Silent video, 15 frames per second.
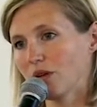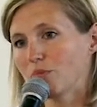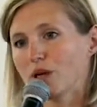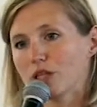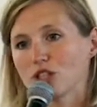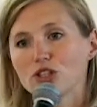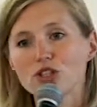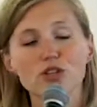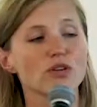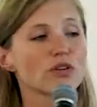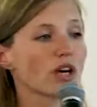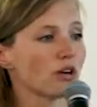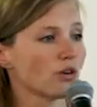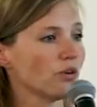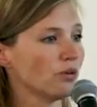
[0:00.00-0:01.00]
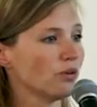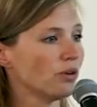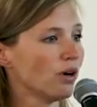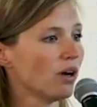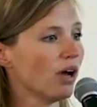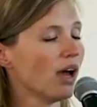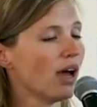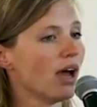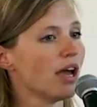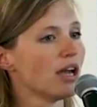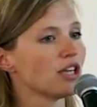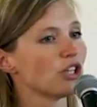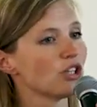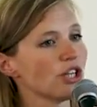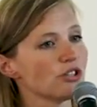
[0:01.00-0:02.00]
But to do though,
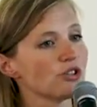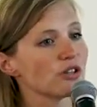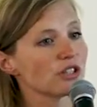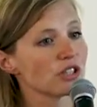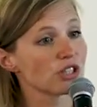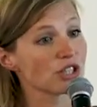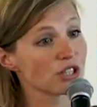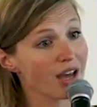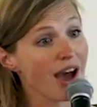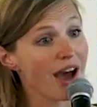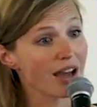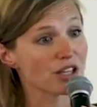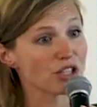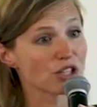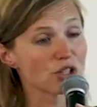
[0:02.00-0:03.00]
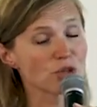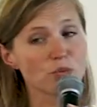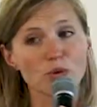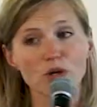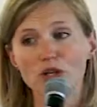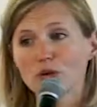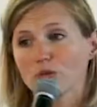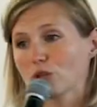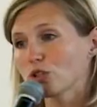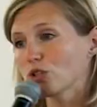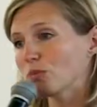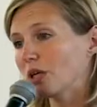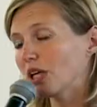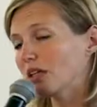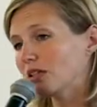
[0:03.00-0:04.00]
you need to understand where you want
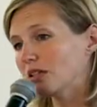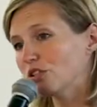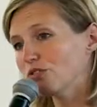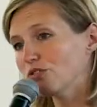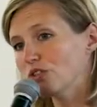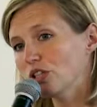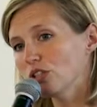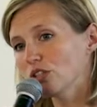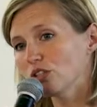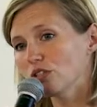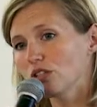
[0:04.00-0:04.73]
to make the difference,